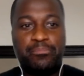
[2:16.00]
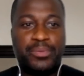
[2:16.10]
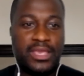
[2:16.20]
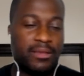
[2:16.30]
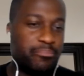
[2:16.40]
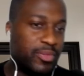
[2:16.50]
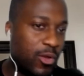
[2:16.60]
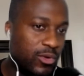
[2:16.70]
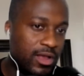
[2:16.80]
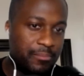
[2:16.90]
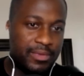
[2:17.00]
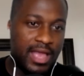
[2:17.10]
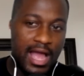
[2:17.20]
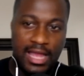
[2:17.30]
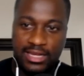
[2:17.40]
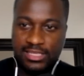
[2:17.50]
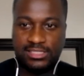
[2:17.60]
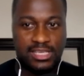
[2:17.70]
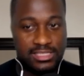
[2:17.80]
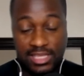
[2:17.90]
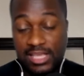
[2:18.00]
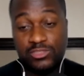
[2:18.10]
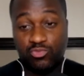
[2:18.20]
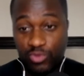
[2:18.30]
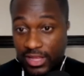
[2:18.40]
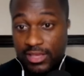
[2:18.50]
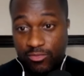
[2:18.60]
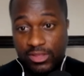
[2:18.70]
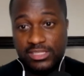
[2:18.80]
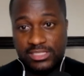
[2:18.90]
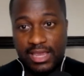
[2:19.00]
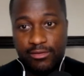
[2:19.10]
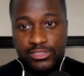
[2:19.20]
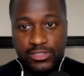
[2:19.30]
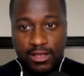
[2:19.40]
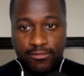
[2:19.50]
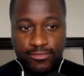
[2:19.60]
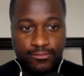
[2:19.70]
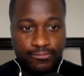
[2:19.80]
being blown up behind this is it's really really scary stuff.